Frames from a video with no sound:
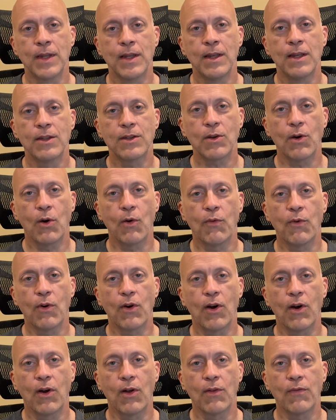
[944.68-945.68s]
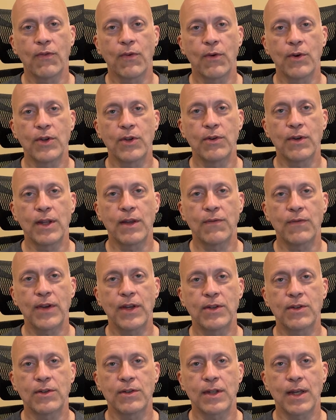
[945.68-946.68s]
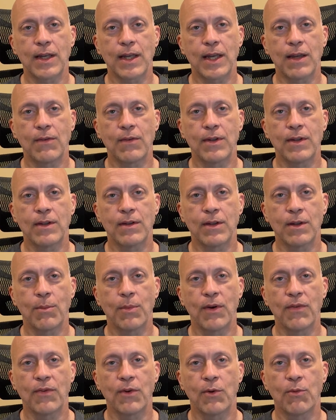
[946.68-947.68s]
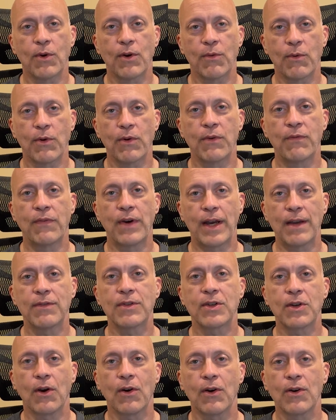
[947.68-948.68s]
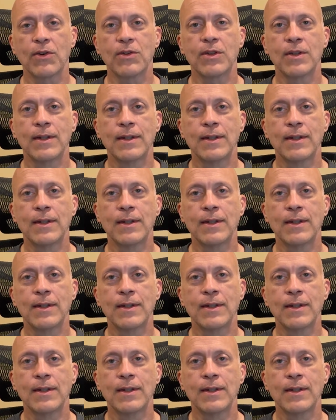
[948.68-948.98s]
So overall, for unique features, I gave it the Buffalo River 5 stars.